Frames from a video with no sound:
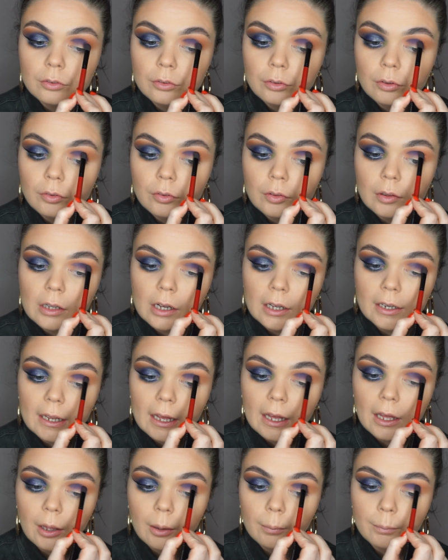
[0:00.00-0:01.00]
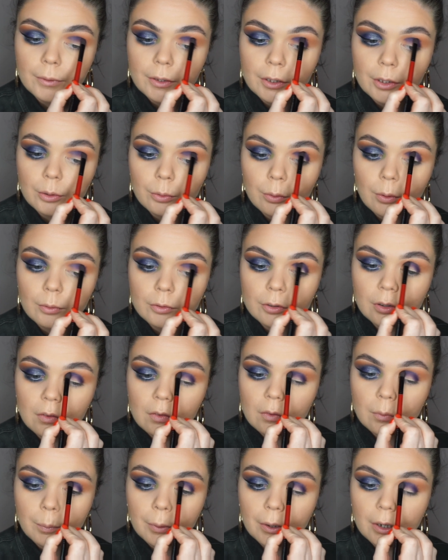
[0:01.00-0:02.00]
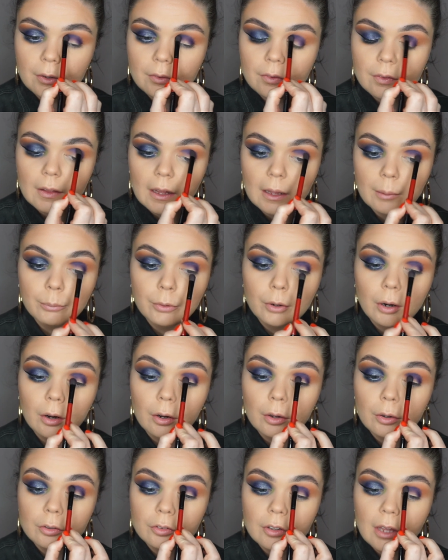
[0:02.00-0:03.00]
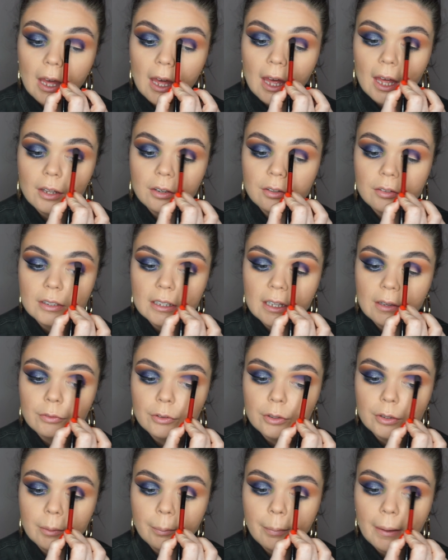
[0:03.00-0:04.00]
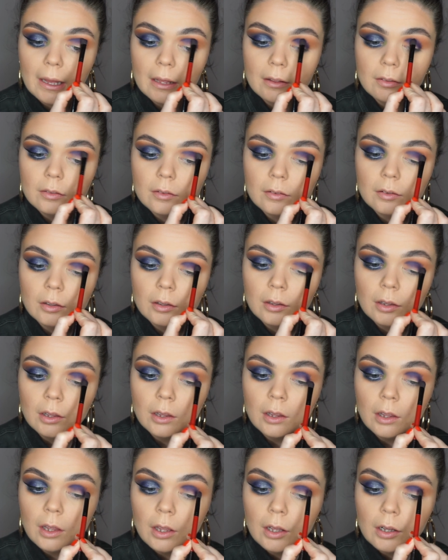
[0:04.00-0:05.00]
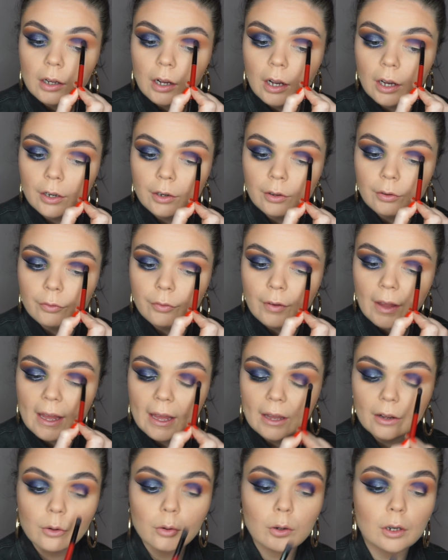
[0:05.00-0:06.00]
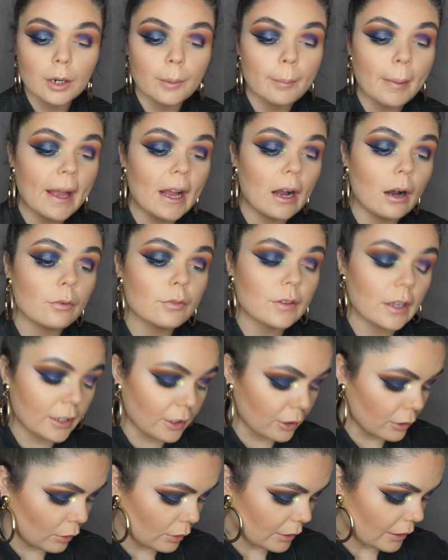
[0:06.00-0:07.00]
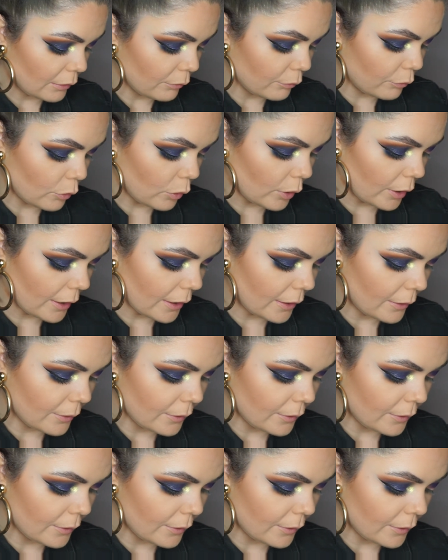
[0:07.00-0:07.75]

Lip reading: just to kind of help you disperse that product and give you the best kind of colour payoff that you're looking for.